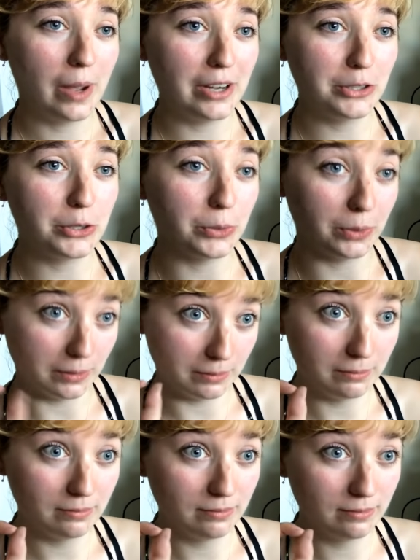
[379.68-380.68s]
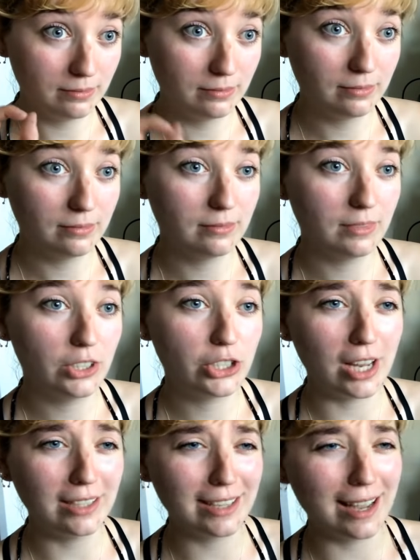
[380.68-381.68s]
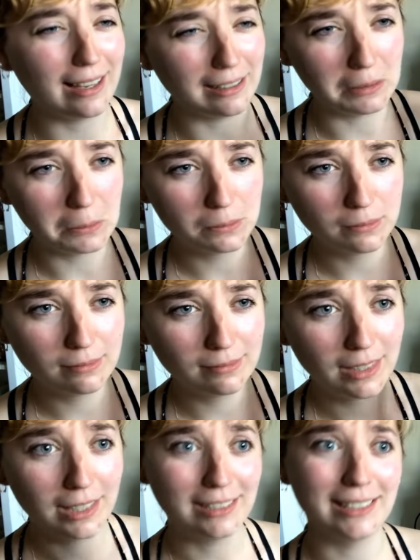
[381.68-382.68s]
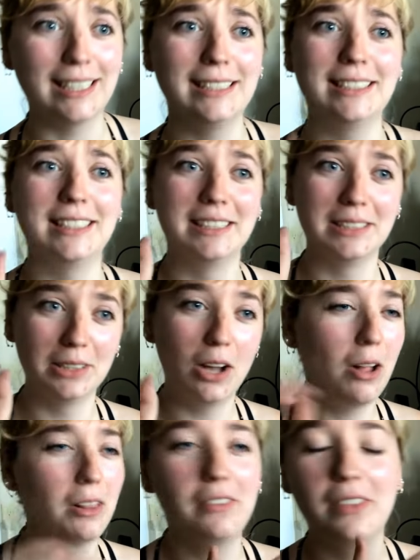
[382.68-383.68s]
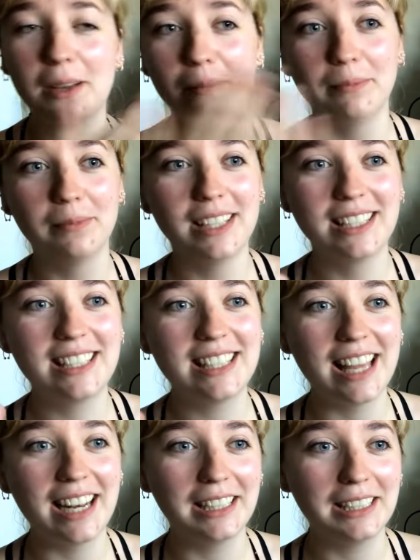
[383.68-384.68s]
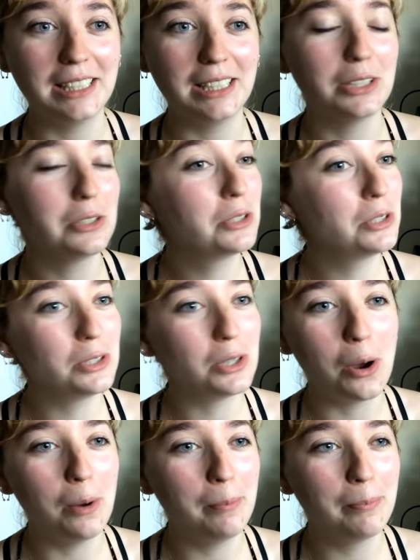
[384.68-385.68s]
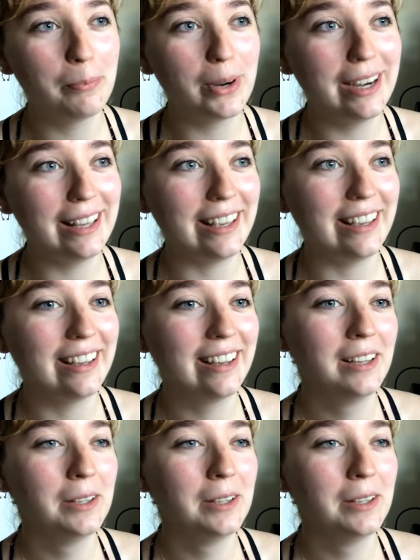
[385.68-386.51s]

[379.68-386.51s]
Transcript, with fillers: Wenjun. Changtang. Zengtang. All of them aesthetically so pretty.